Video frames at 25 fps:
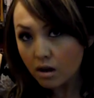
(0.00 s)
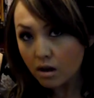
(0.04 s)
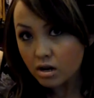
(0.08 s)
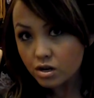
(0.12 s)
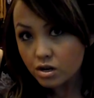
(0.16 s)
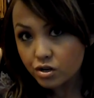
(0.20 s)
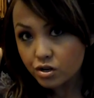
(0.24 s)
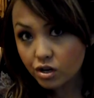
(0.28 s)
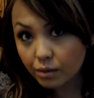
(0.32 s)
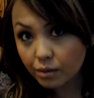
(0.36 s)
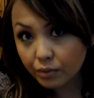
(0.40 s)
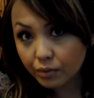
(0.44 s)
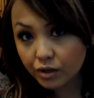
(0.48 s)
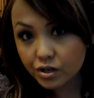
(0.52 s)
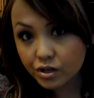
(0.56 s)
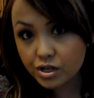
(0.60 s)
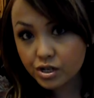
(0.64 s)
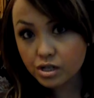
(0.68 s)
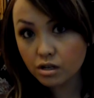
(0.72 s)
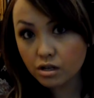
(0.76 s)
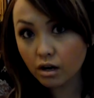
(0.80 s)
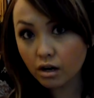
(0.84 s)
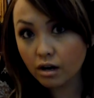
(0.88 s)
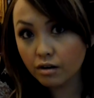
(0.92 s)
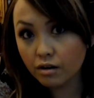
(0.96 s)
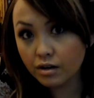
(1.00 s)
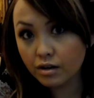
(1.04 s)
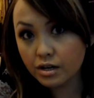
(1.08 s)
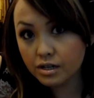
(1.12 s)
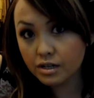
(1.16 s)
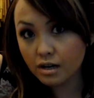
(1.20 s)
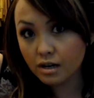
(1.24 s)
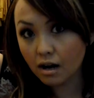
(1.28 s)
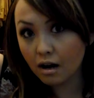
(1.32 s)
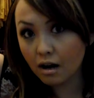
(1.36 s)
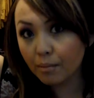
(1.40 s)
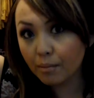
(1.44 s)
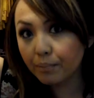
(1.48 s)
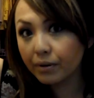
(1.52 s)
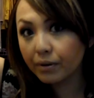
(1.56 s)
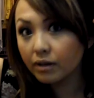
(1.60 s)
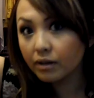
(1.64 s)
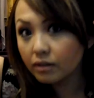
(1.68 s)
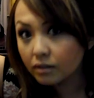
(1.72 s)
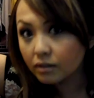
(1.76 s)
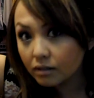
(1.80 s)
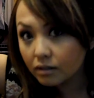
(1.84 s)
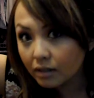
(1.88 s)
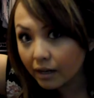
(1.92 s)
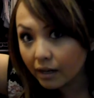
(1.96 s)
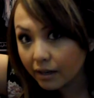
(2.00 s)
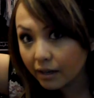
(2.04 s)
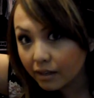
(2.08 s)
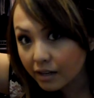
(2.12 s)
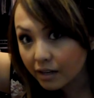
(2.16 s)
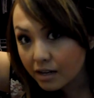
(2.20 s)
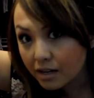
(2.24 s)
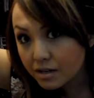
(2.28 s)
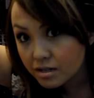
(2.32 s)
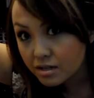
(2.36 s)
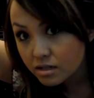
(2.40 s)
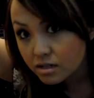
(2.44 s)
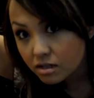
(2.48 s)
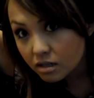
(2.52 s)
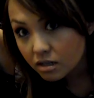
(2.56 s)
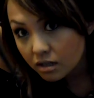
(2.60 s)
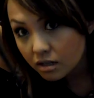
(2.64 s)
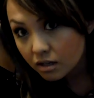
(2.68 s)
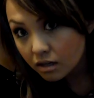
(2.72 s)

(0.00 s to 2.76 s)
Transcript: So I'm going to start on top like this.